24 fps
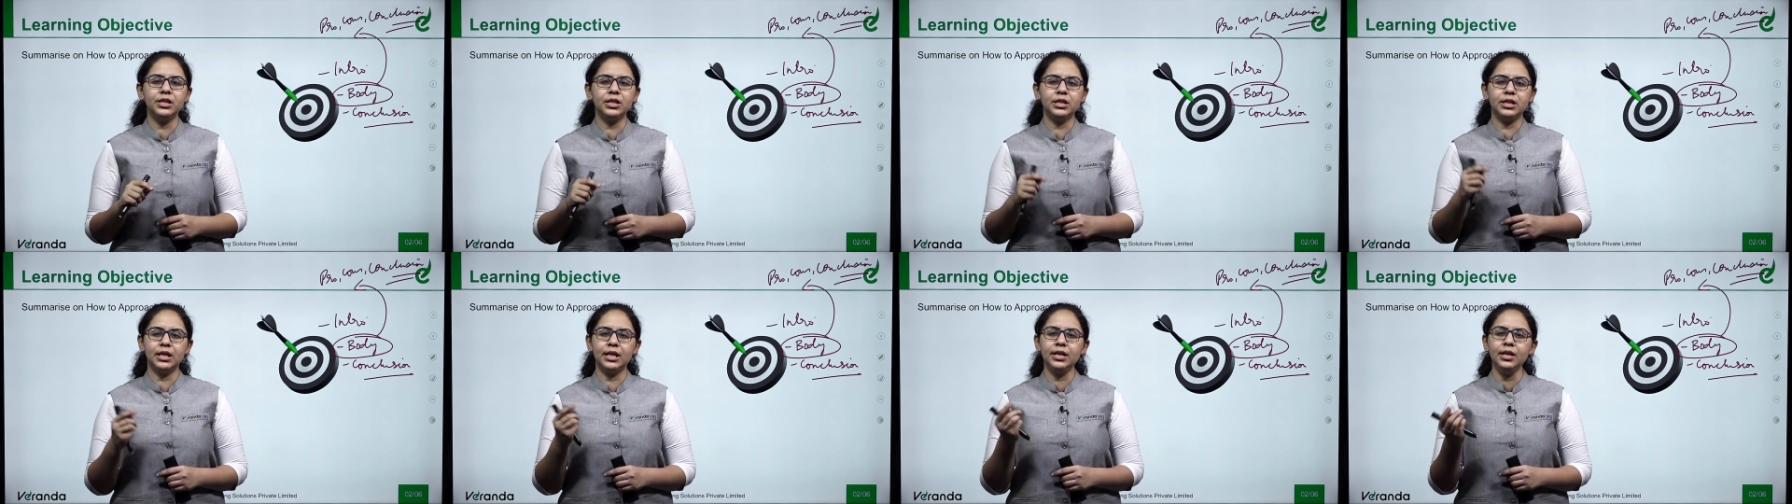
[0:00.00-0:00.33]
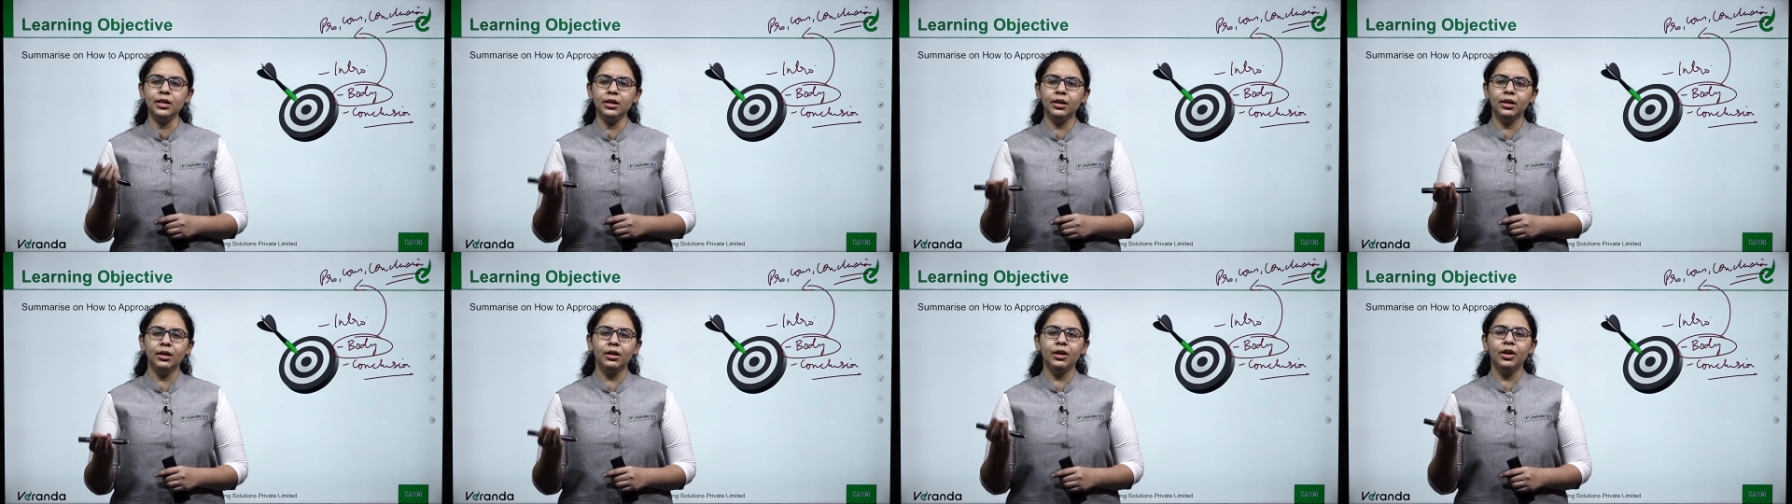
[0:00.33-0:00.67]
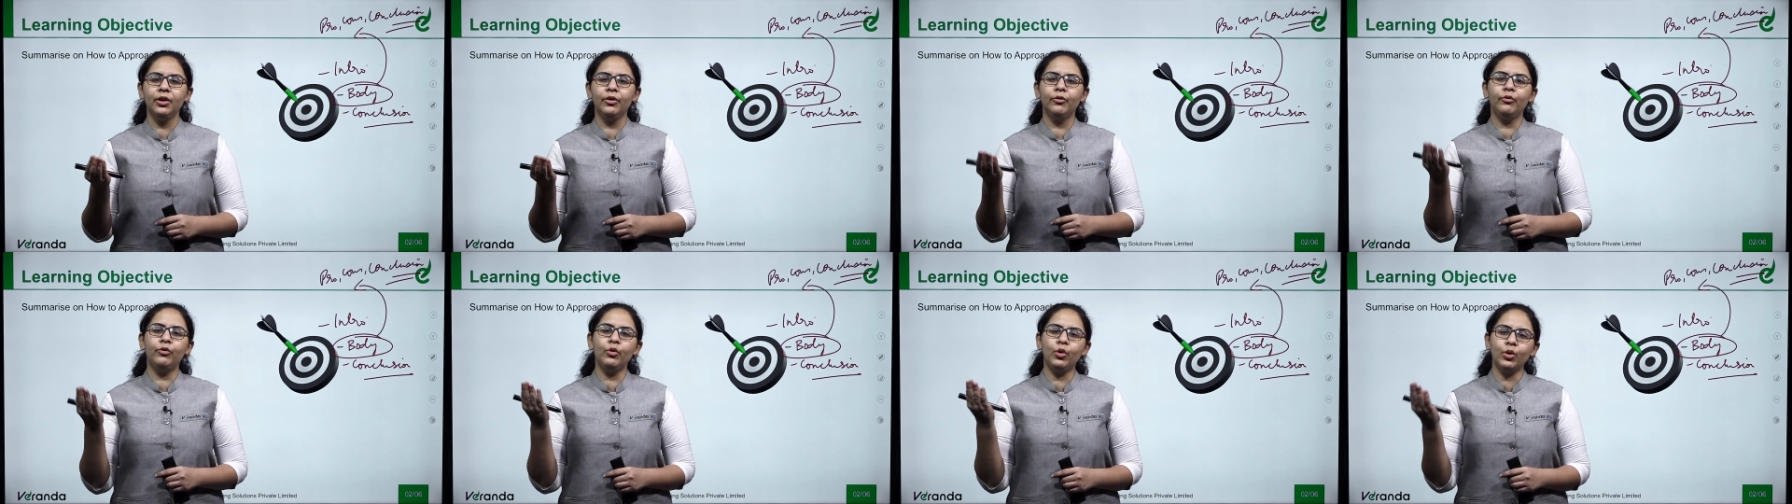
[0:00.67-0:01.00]
it in
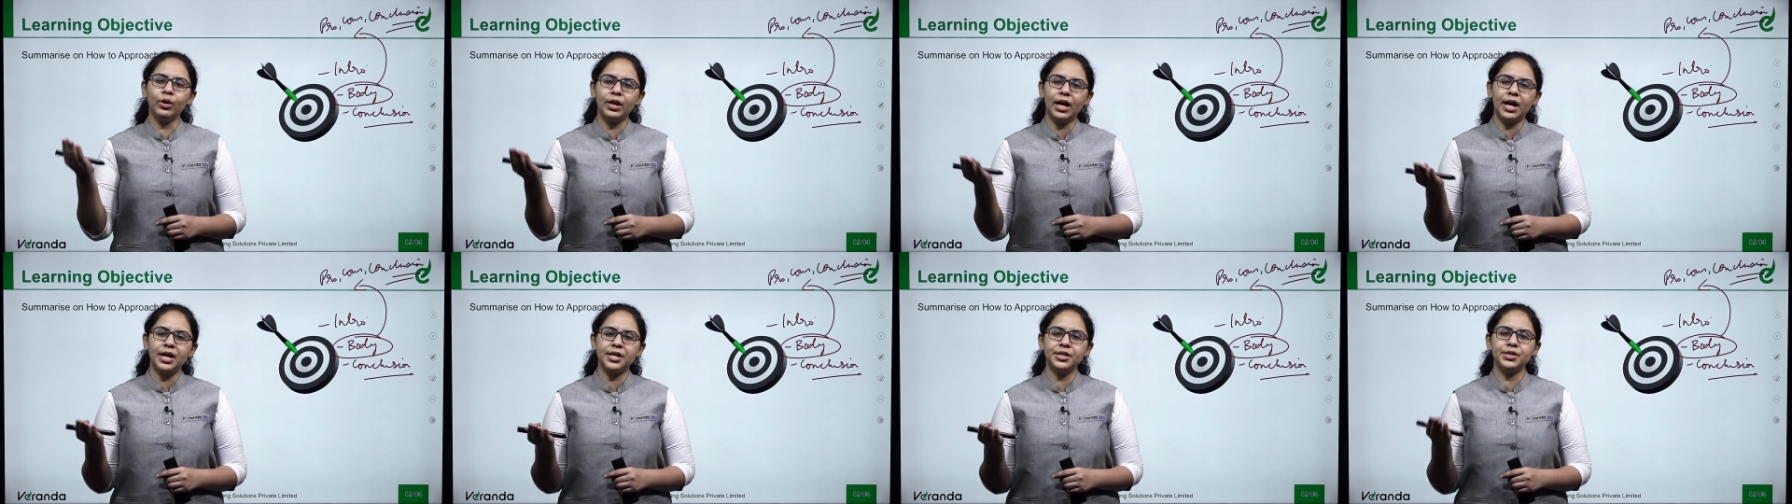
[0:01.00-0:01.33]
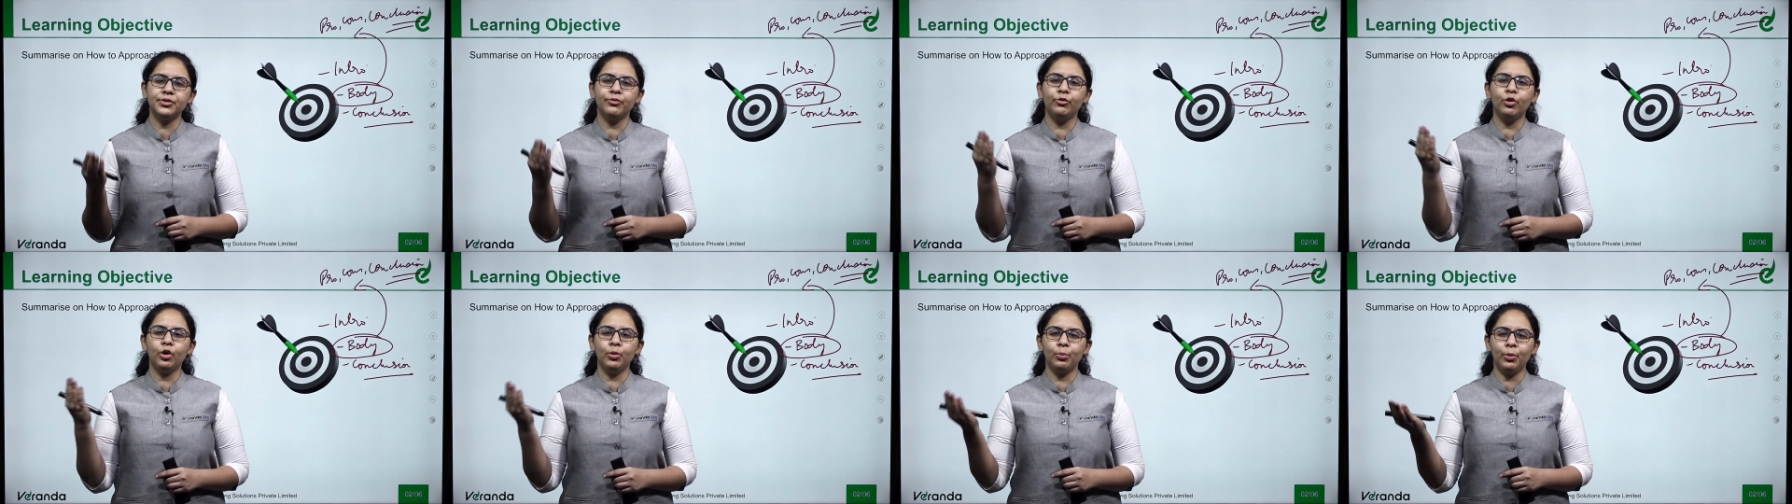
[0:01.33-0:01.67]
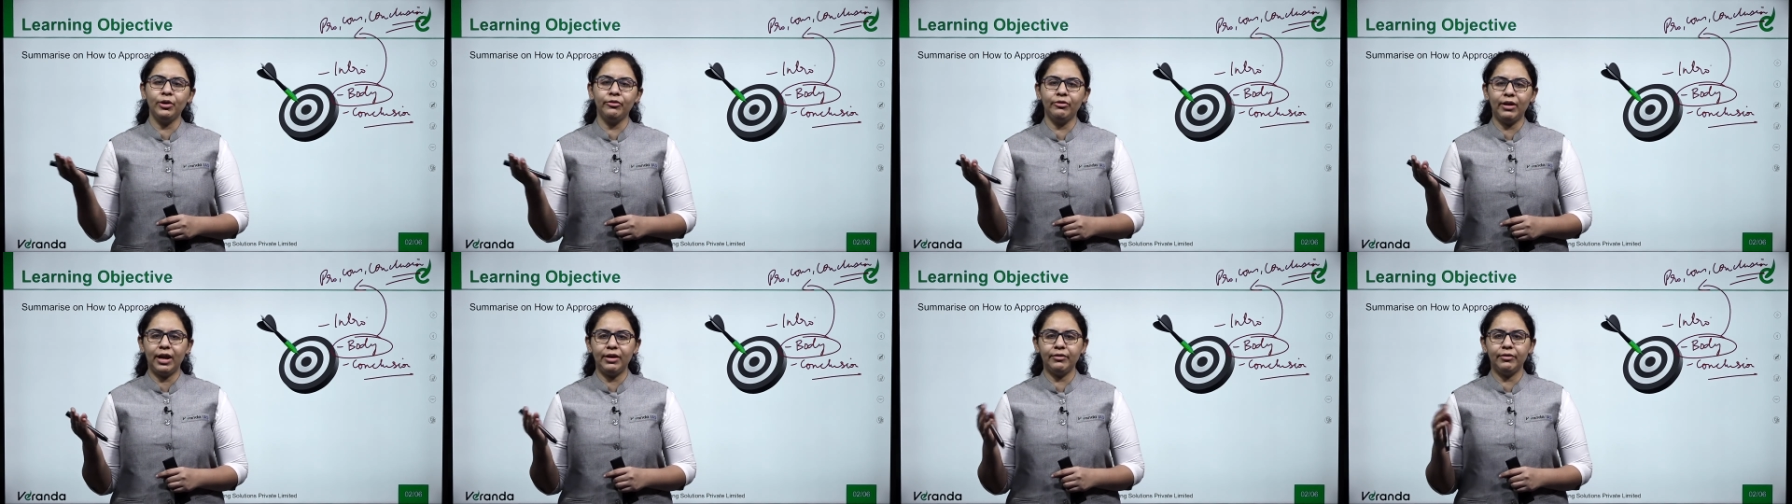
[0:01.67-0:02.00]
four hours, four
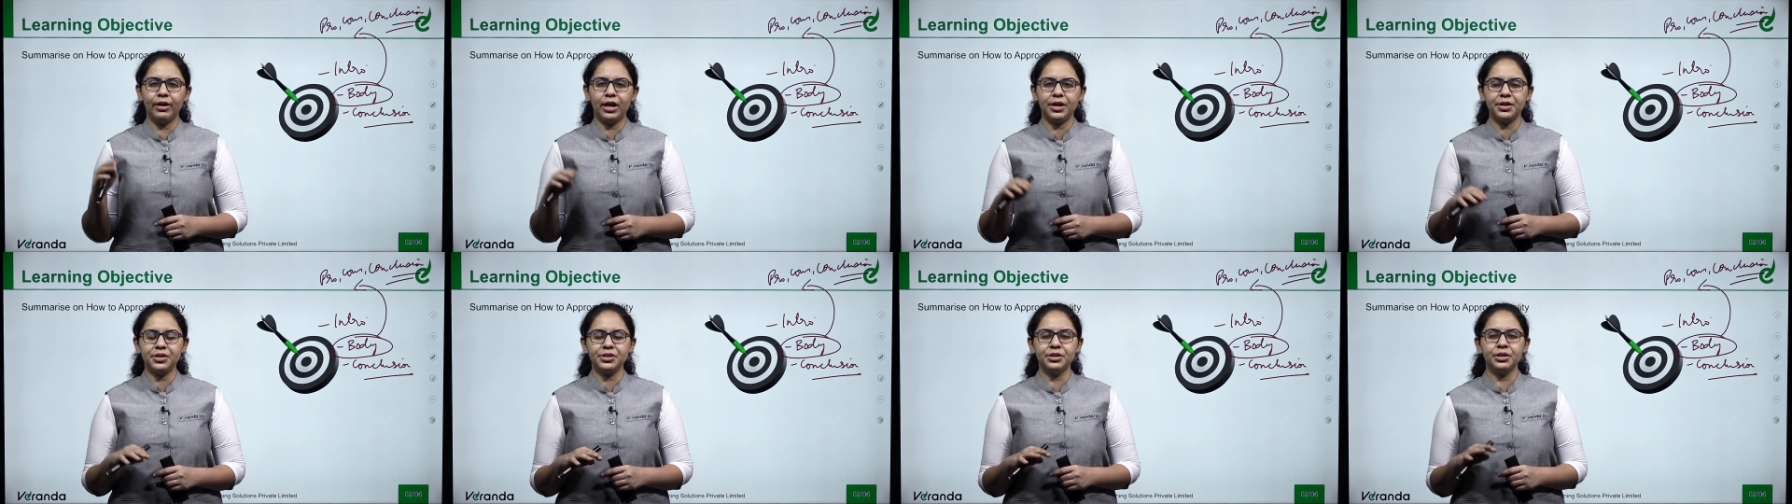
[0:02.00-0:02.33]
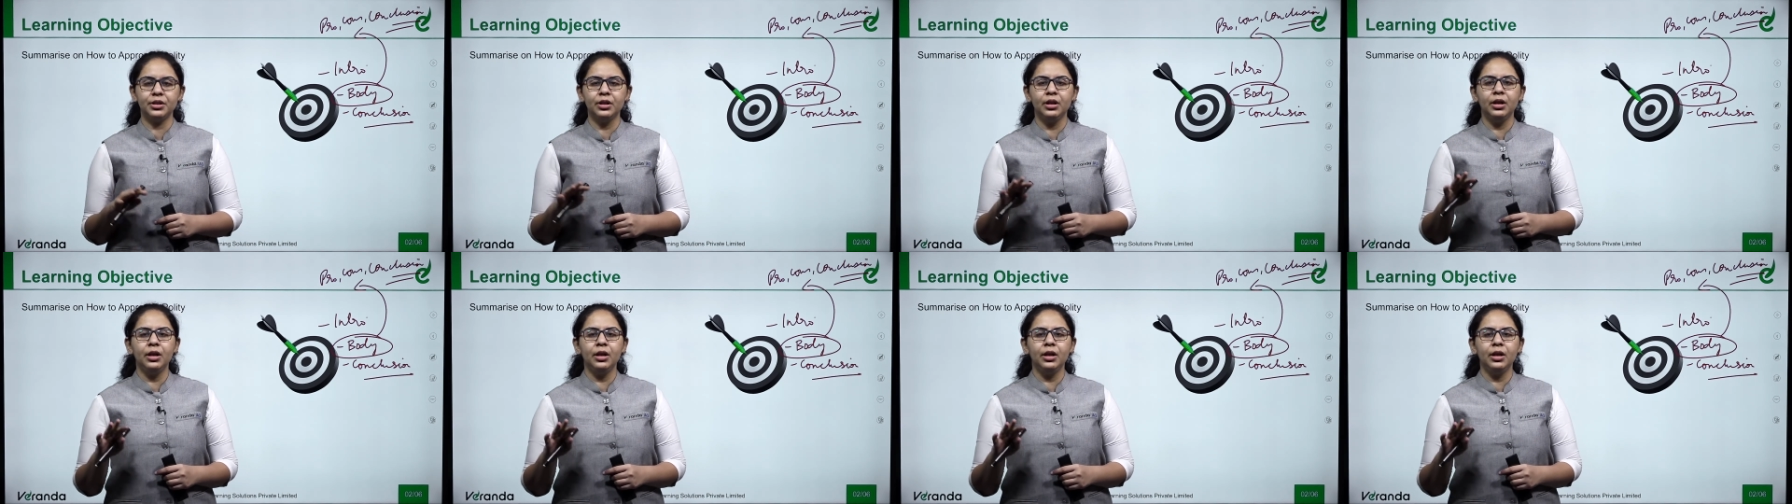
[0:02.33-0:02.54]
point five hours.